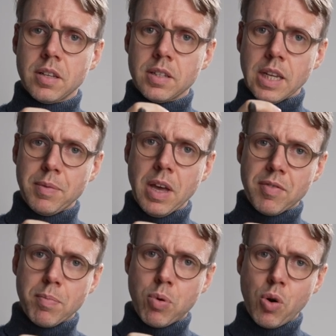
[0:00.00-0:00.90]
say we have
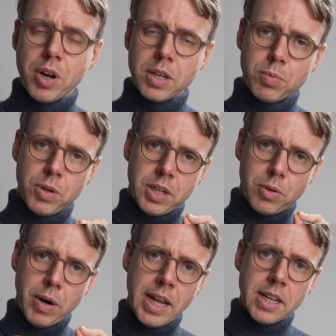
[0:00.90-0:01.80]
a point where the
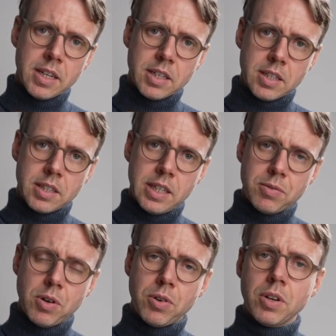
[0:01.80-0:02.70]
gradient is
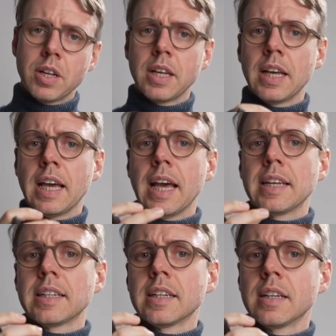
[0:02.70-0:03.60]
0 and
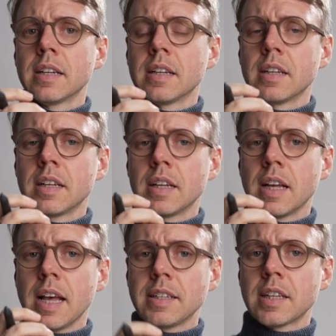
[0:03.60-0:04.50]
the
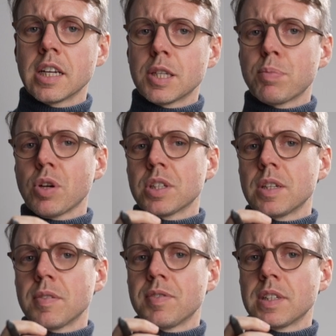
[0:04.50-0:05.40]
Hessian is
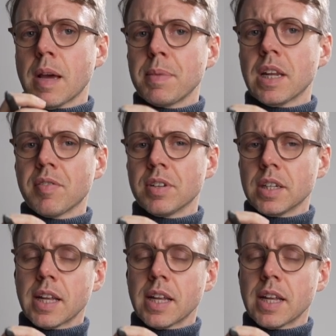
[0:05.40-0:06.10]
positive semi-definite.